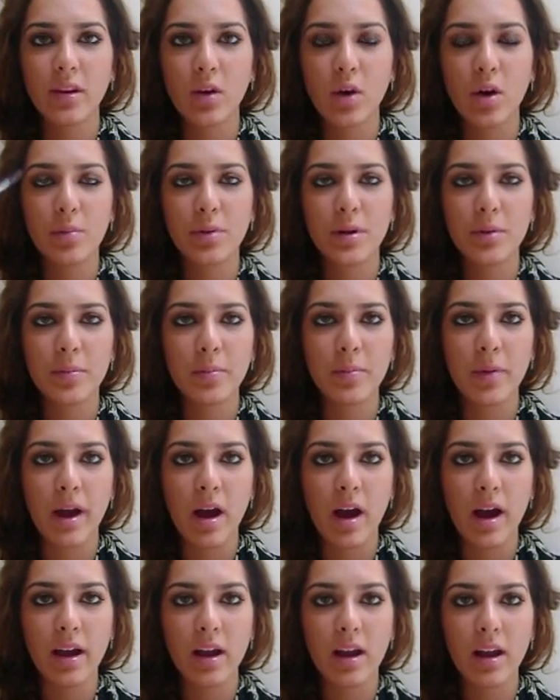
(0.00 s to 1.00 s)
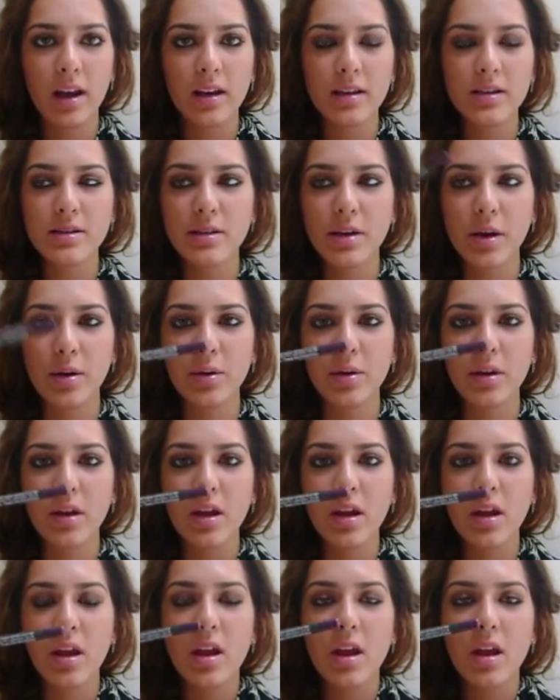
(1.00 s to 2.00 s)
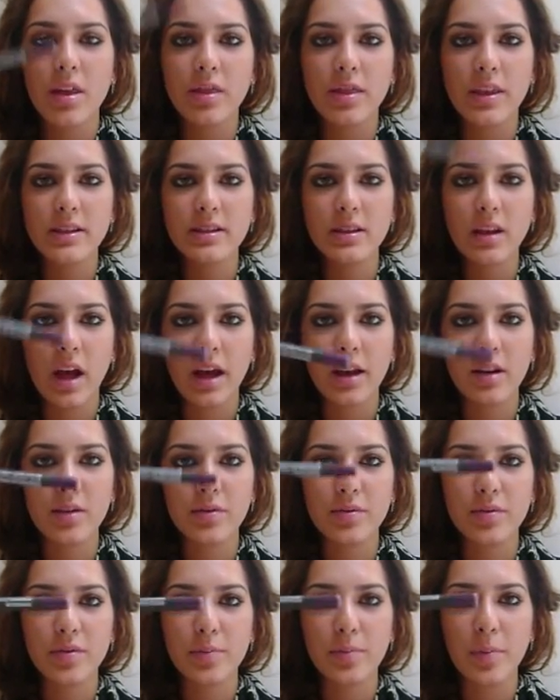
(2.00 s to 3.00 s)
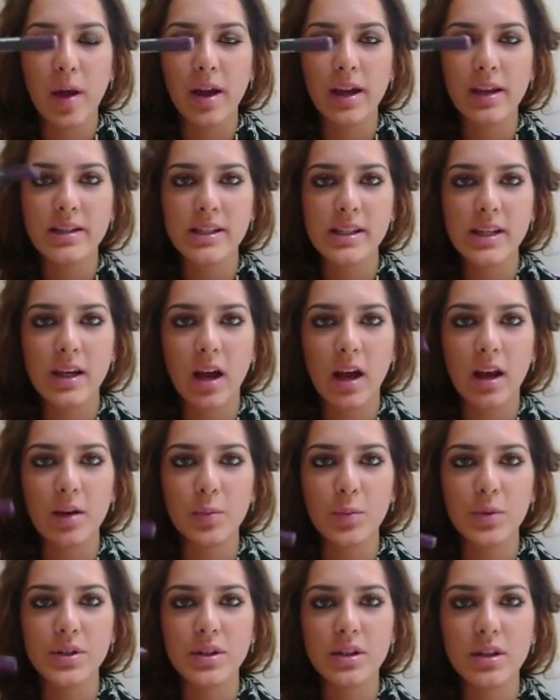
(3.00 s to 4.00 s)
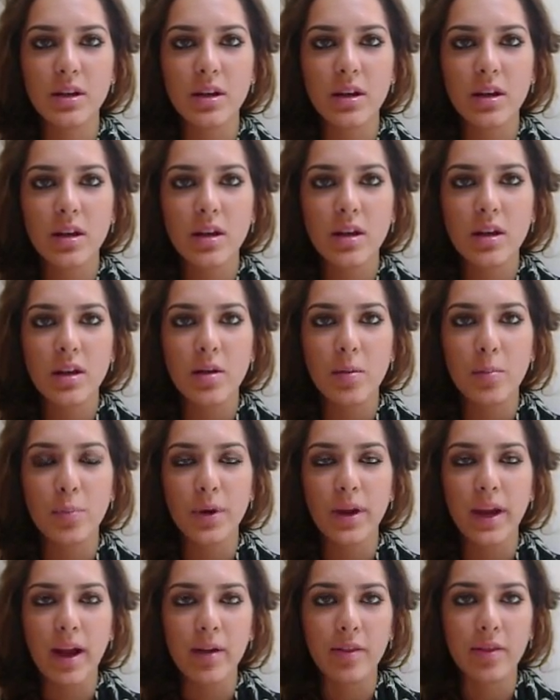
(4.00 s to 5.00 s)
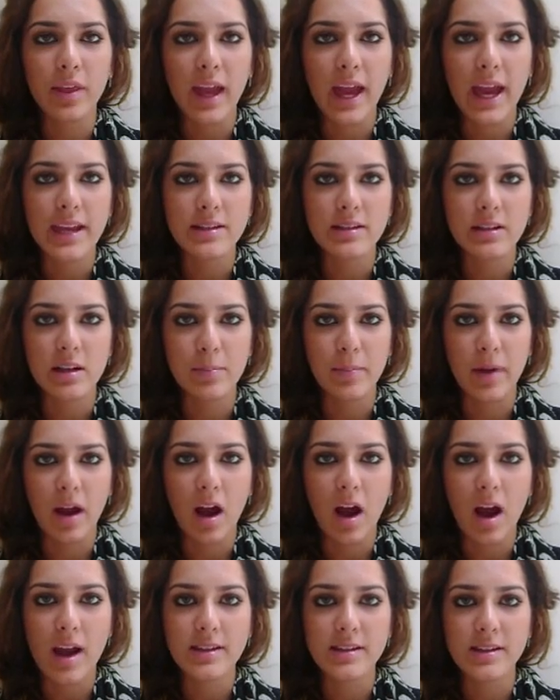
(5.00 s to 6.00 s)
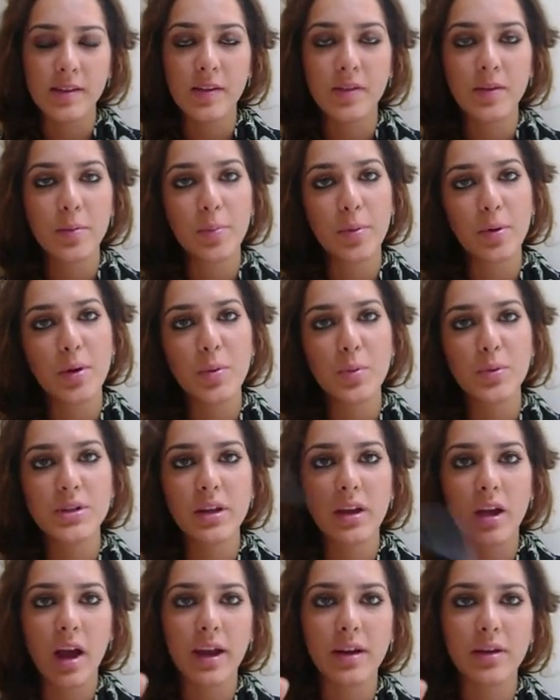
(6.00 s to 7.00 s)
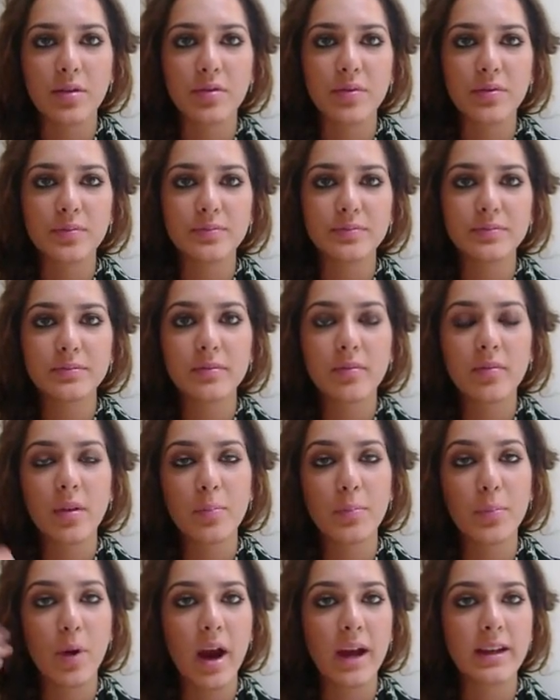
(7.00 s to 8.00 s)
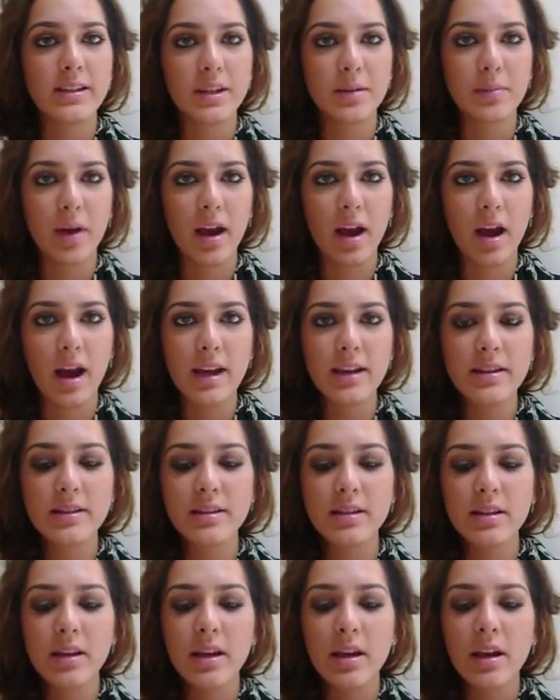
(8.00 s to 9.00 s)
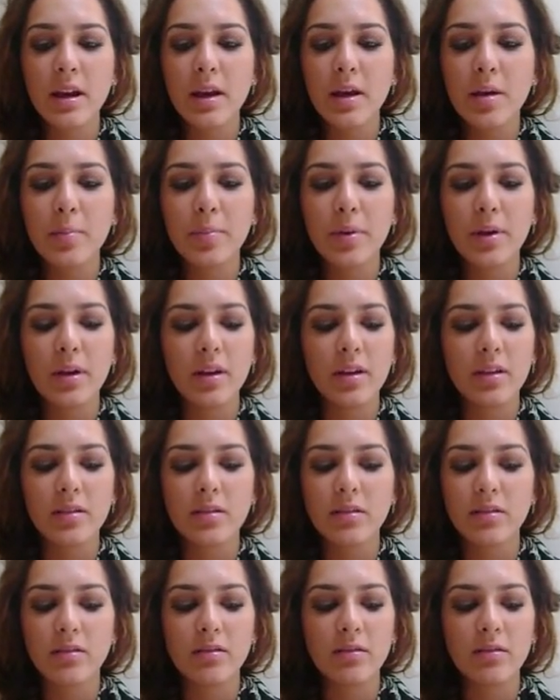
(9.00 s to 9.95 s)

complement my eye colour, so this kind of burgundy colour would bring out the hazel in my eyes, and then the blue would kind of brighten my eyes, but